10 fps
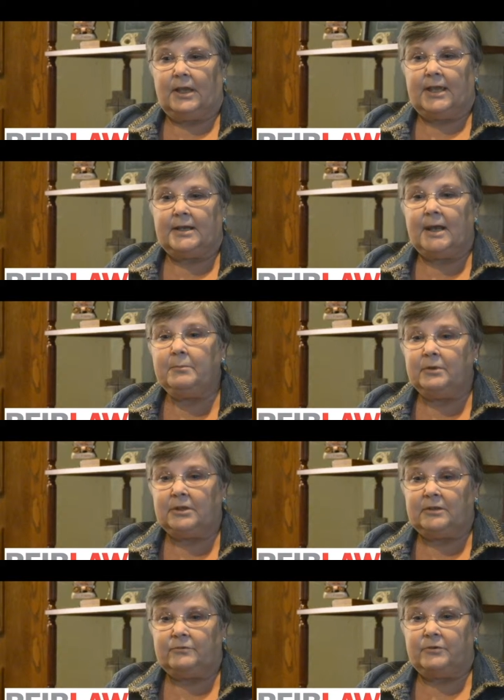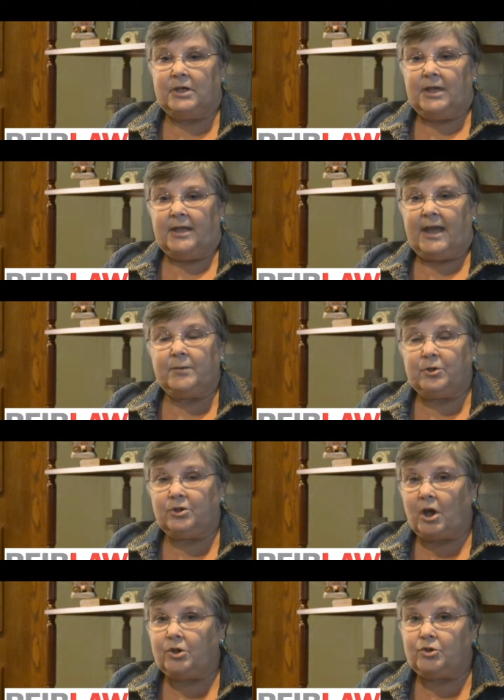And I believe, had we
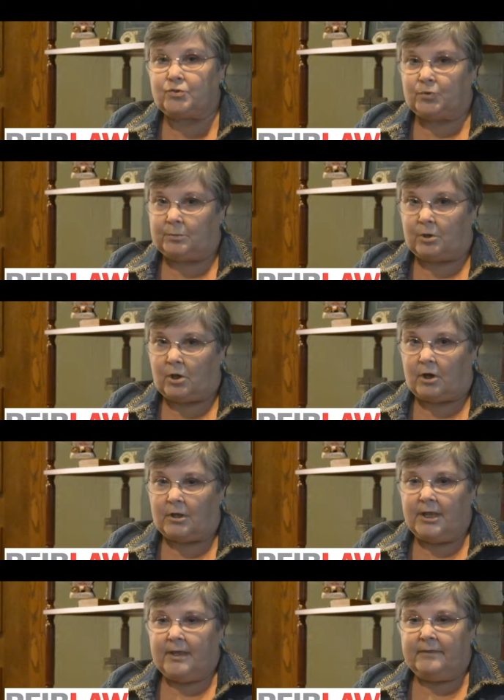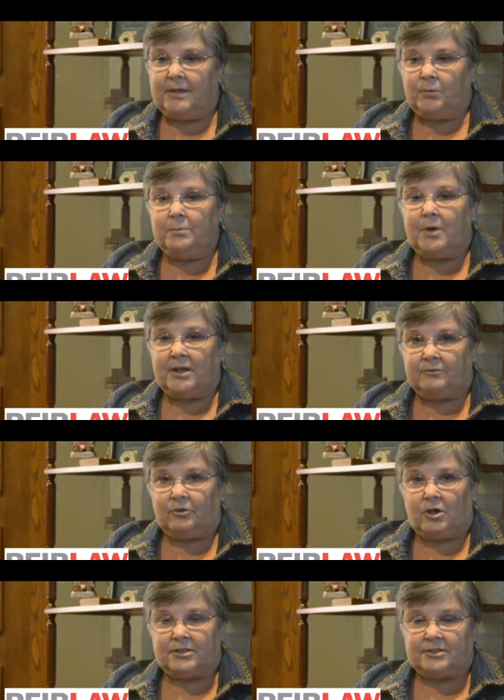not used ReibLaw, that we might have
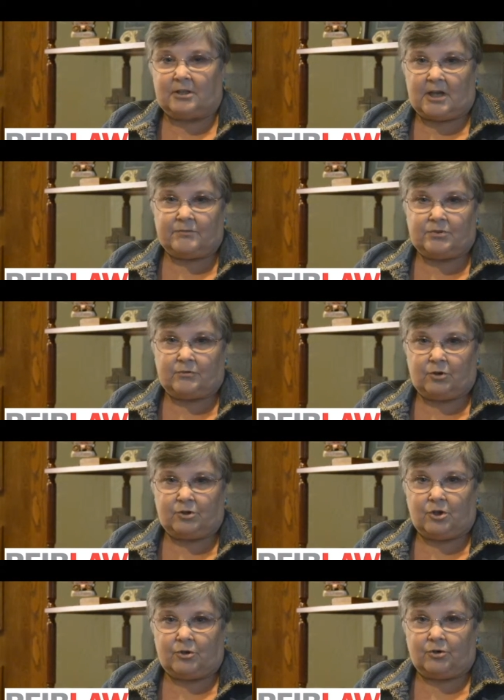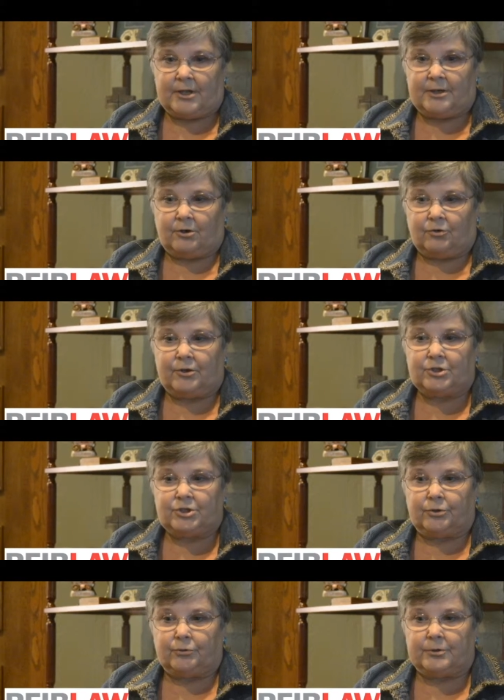lost the lives of our daughter and our
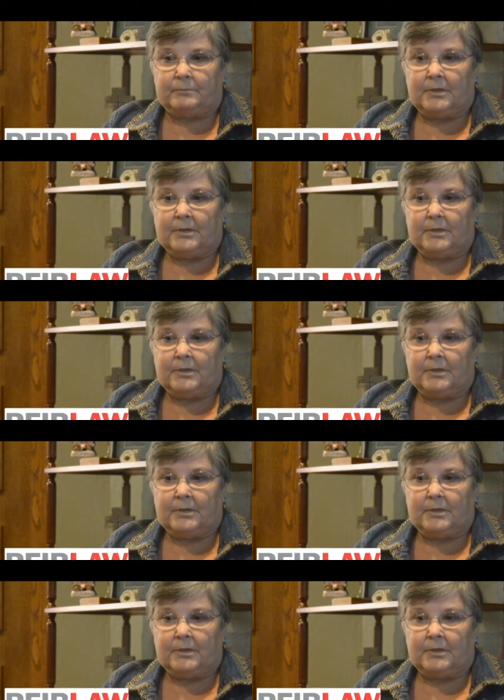grandchildren.